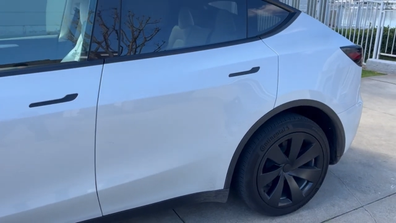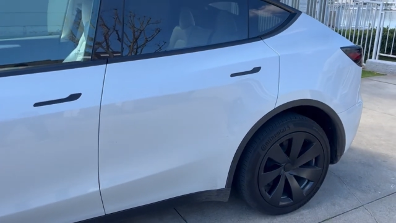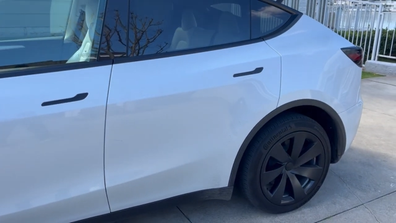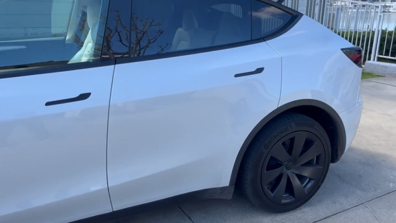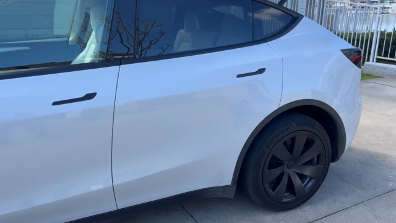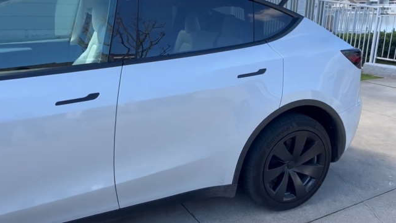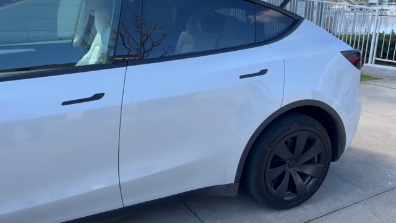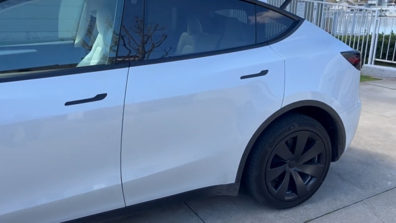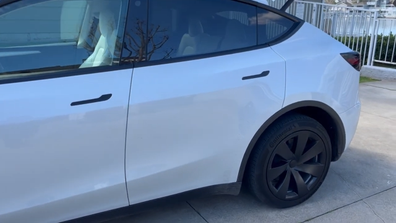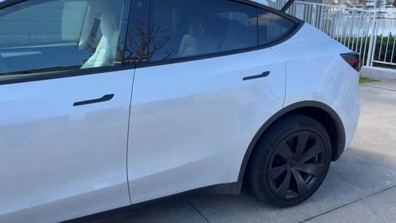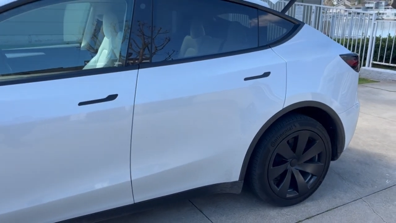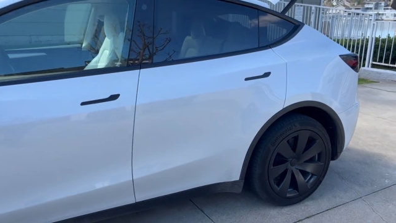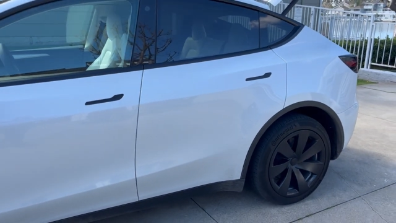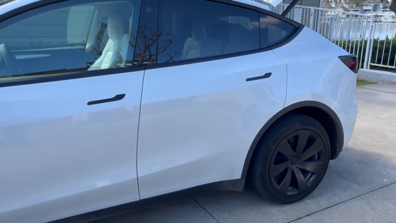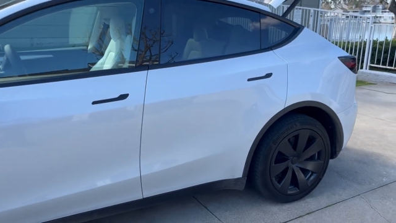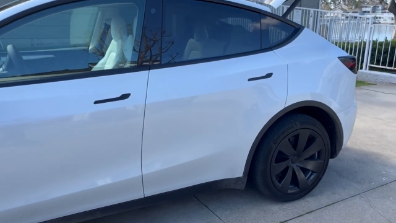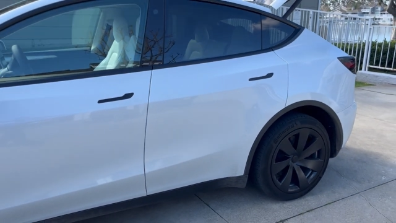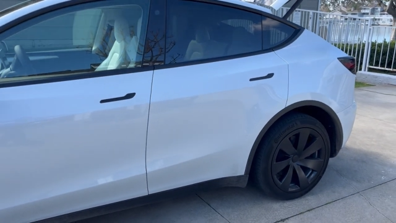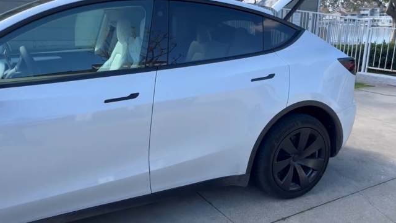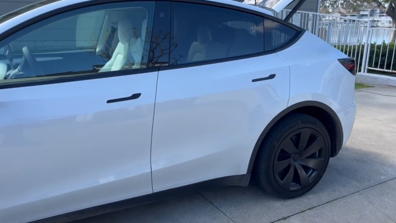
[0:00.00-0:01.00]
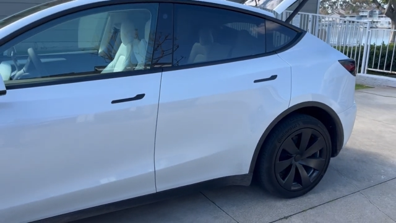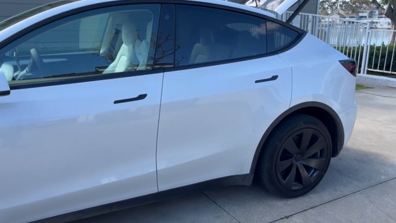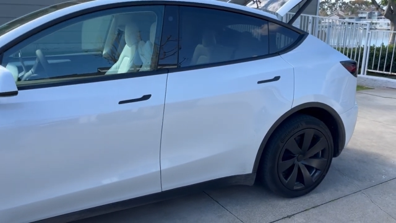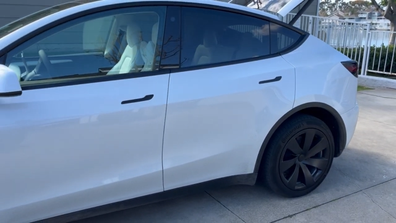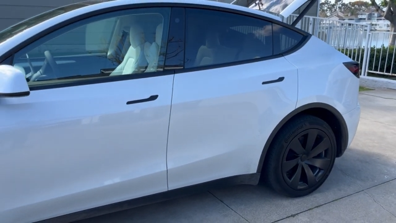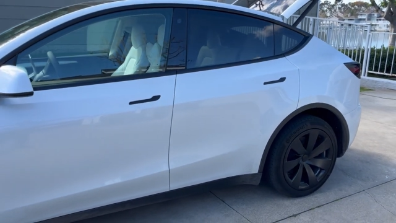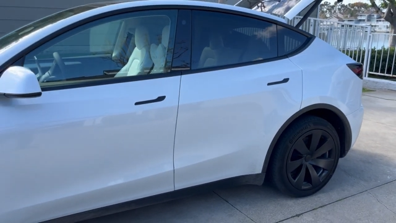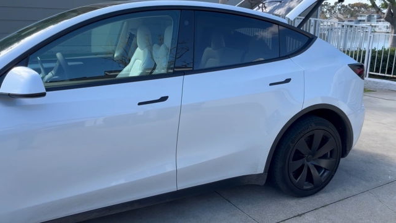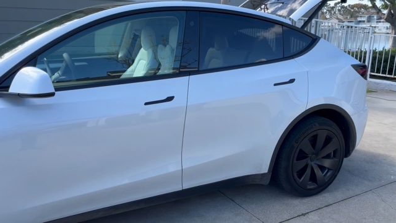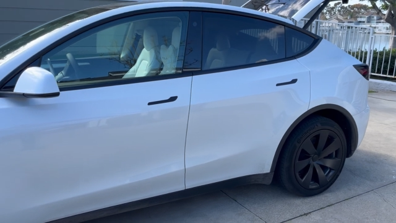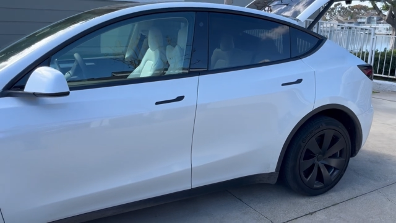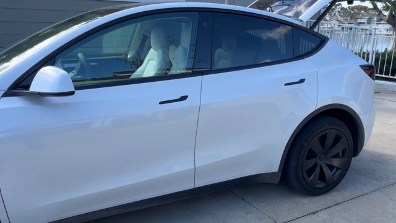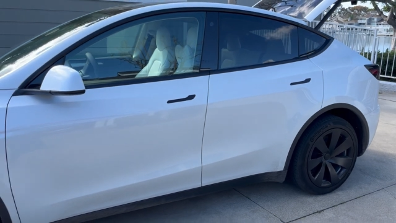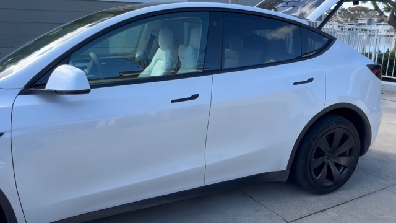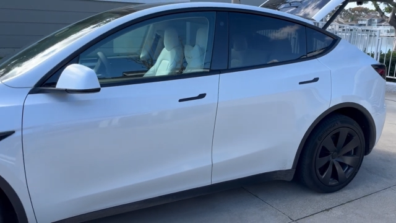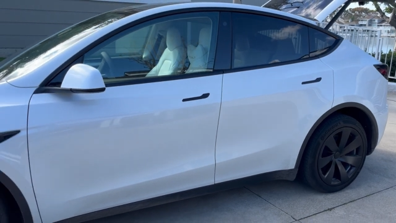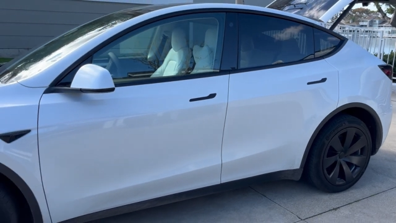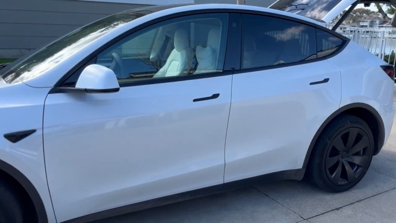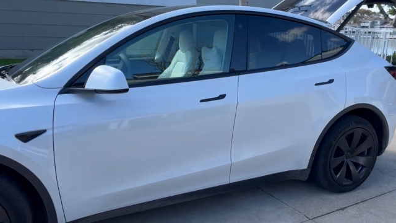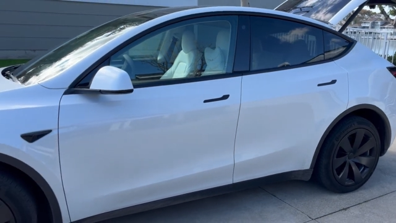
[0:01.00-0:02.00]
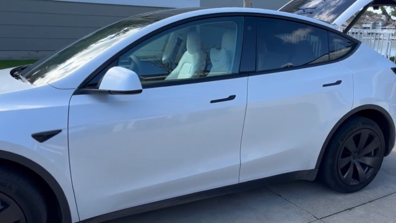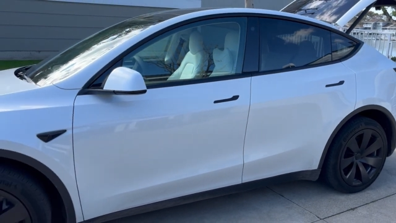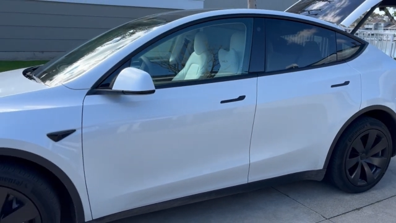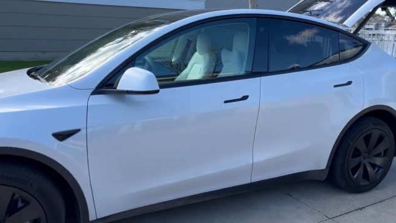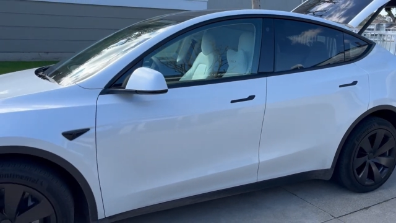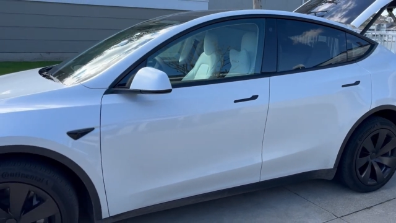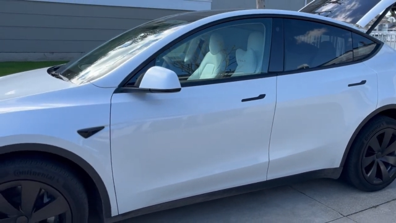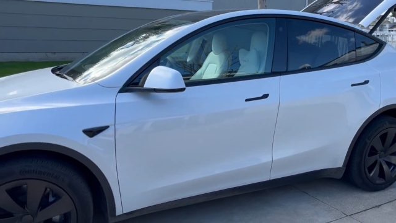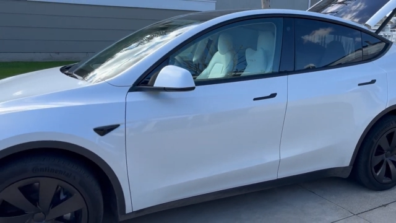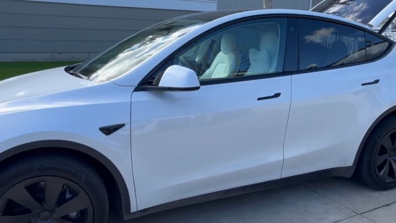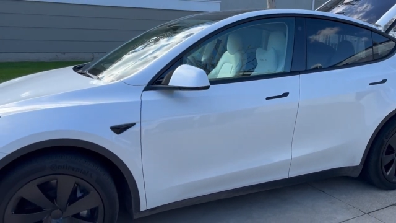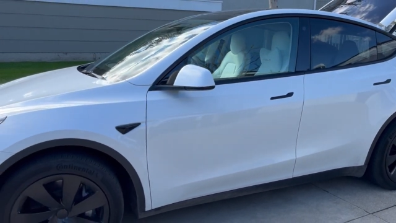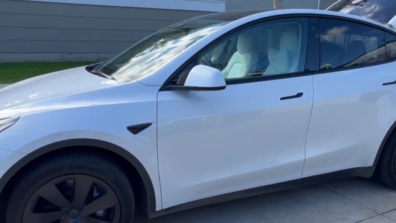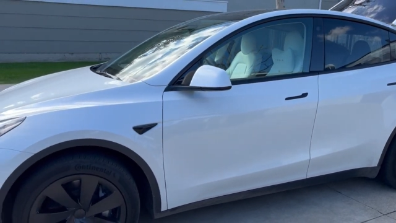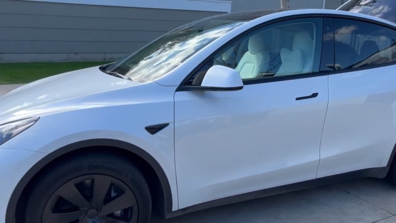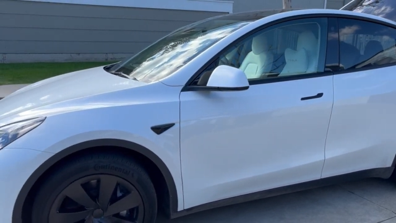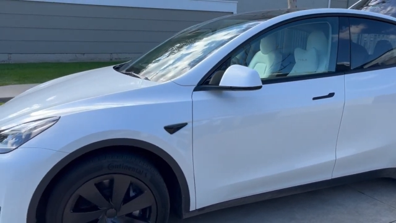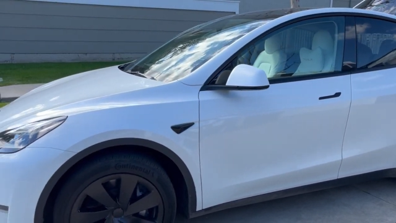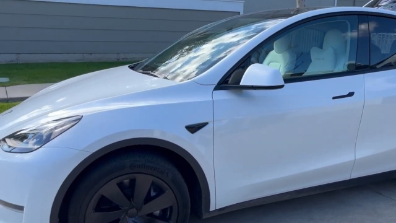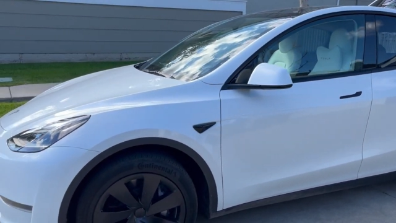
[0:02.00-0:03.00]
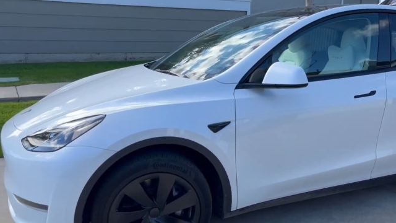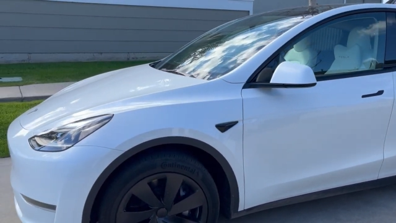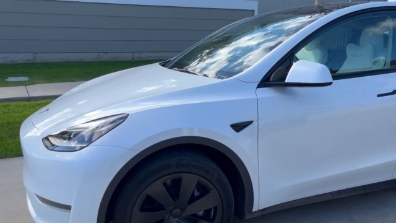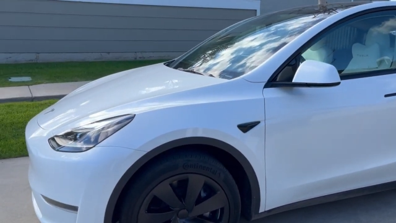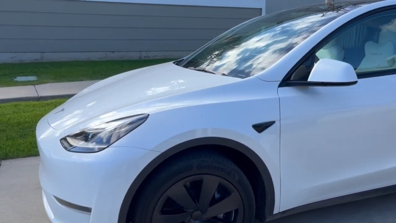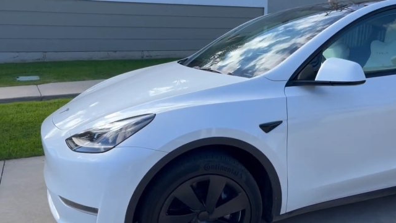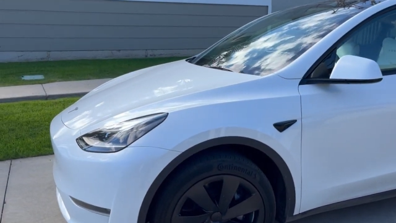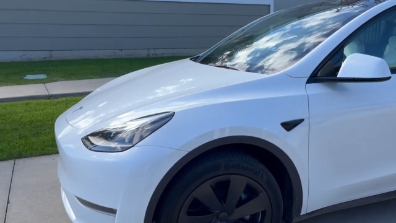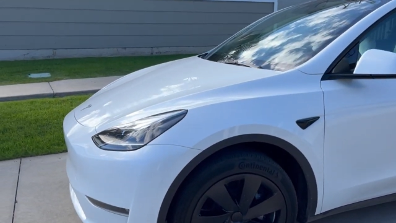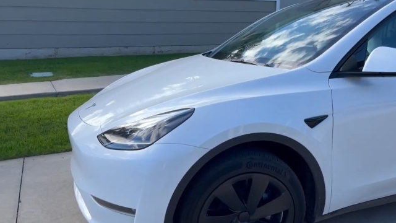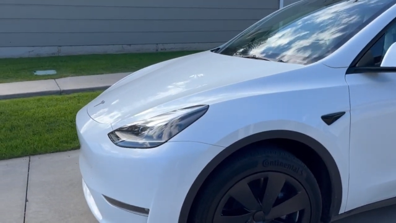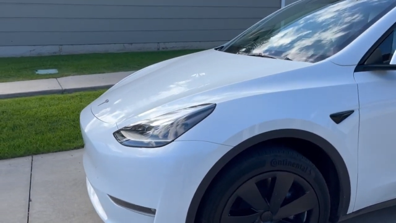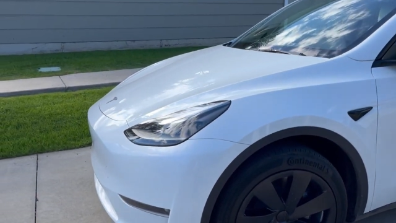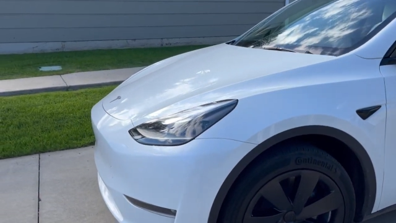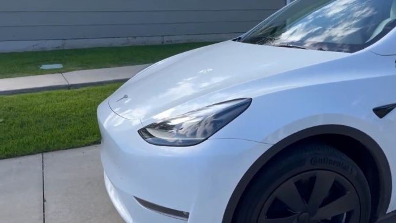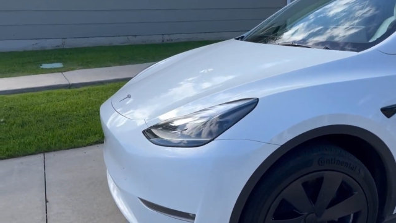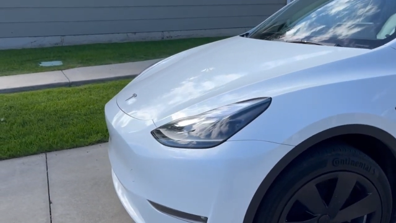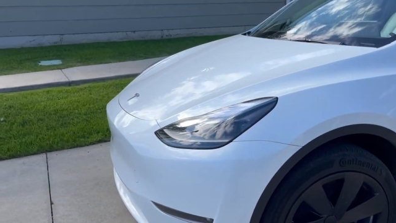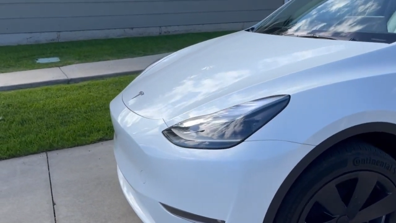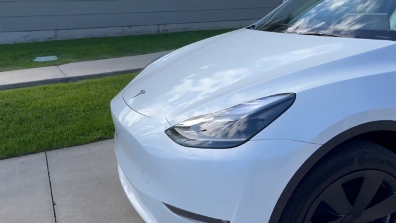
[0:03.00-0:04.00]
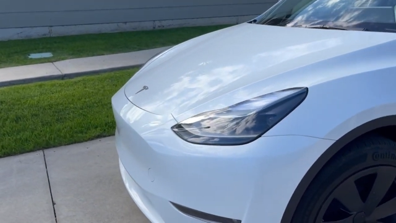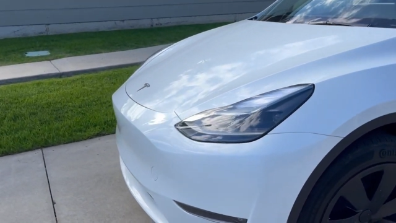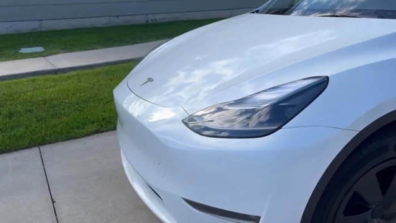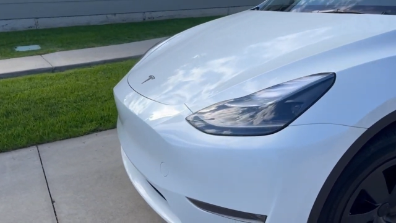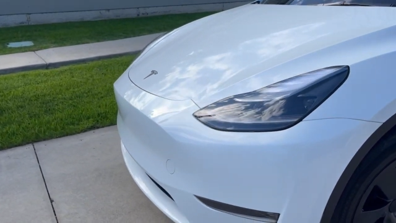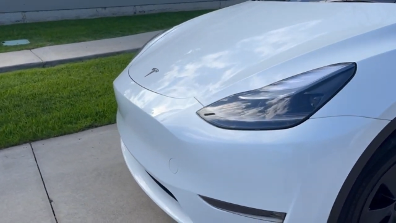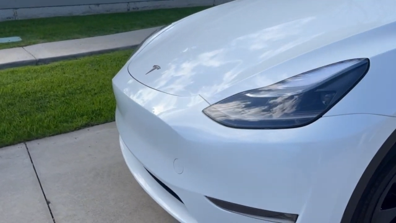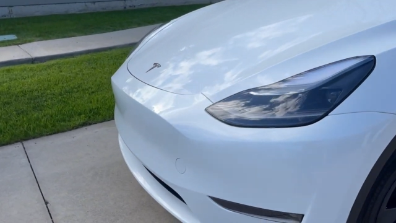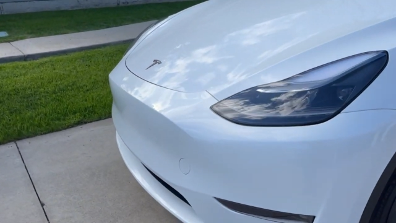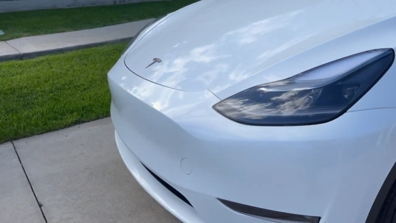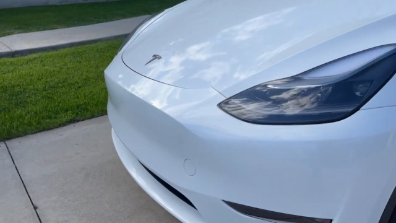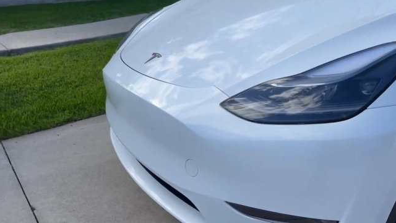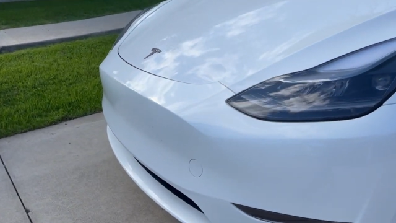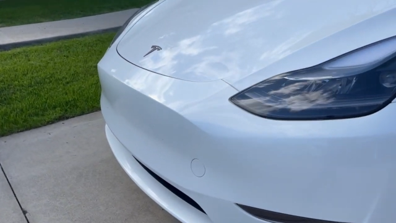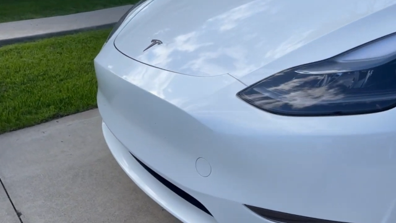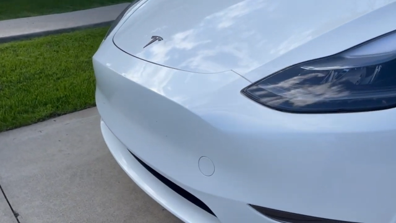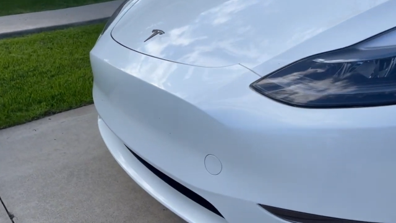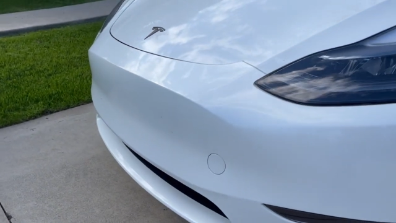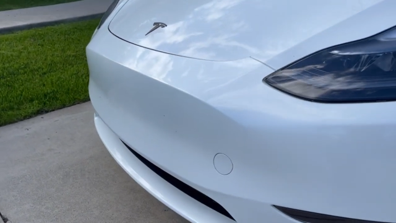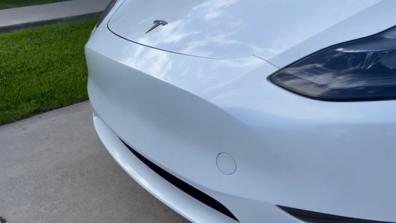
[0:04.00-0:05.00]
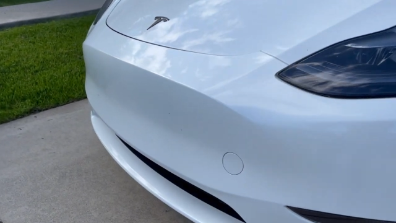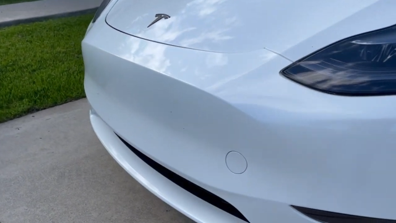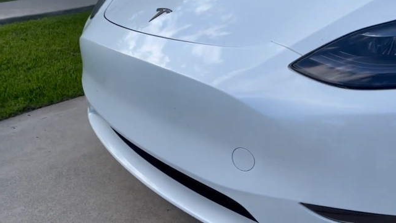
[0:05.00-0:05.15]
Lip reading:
Nobody's mouth can be seen.